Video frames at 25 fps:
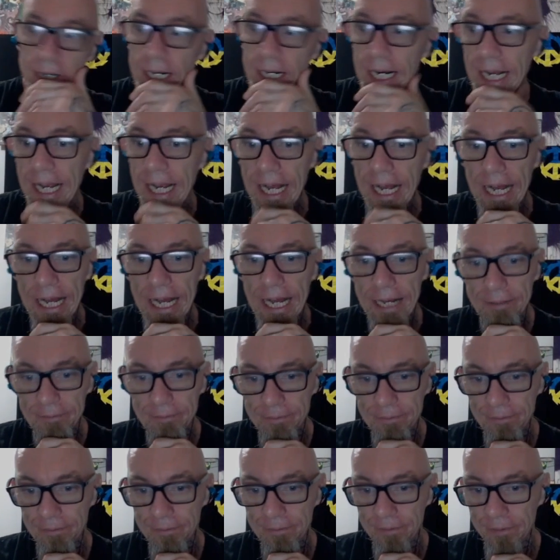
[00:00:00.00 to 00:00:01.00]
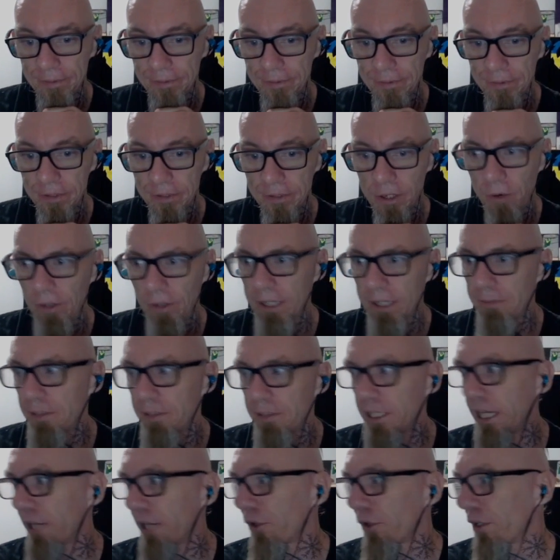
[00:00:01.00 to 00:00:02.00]
have always
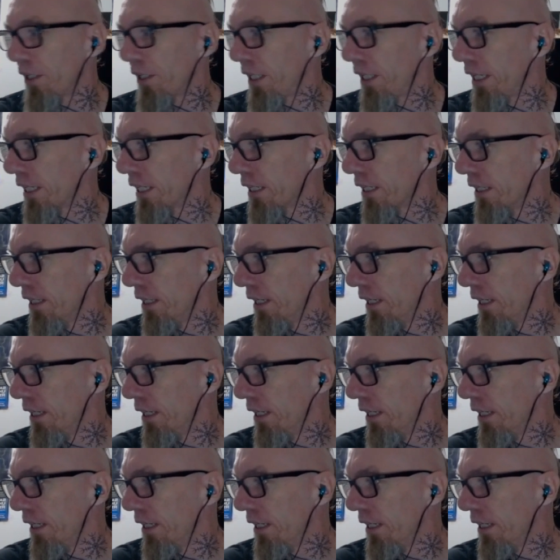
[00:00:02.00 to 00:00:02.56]
possessions here.